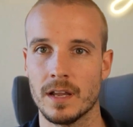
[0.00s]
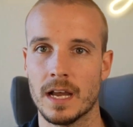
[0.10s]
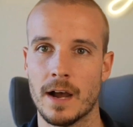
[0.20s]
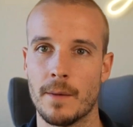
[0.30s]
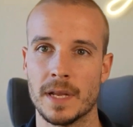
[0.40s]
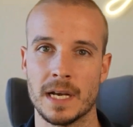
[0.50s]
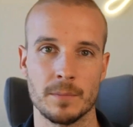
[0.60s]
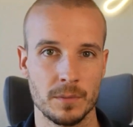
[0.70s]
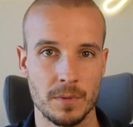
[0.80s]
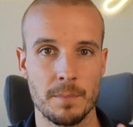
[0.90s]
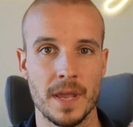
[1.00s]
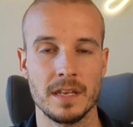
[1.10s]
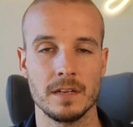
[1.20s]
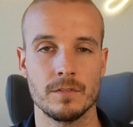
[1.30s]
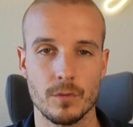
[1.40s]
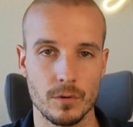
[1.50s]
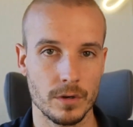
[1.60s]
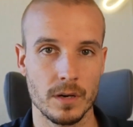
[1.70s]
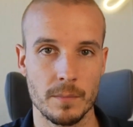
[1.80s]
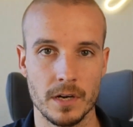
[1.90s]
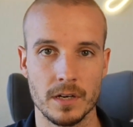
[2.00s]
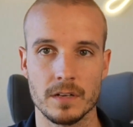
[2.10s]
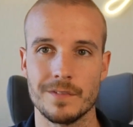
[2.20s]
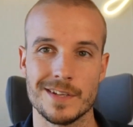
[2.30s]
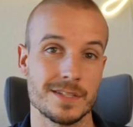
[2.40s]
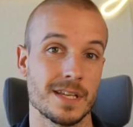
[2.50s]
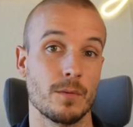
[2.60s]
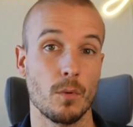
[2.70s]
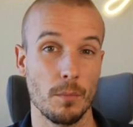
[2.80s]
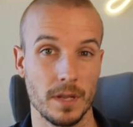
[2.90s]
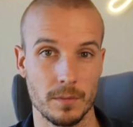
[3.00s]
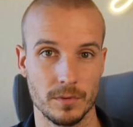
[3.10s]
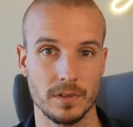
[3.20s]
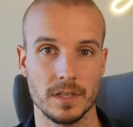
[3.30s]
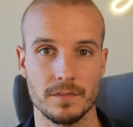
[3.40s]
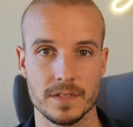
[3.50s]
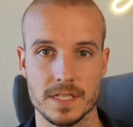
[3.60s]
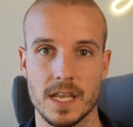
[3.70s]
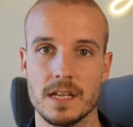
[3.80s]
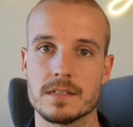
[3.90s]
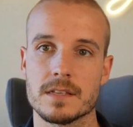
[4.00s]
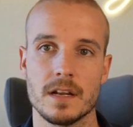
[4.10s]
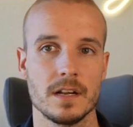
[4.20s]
um, and I'm going to be pending for an American visa, so I won't be able to leave the states.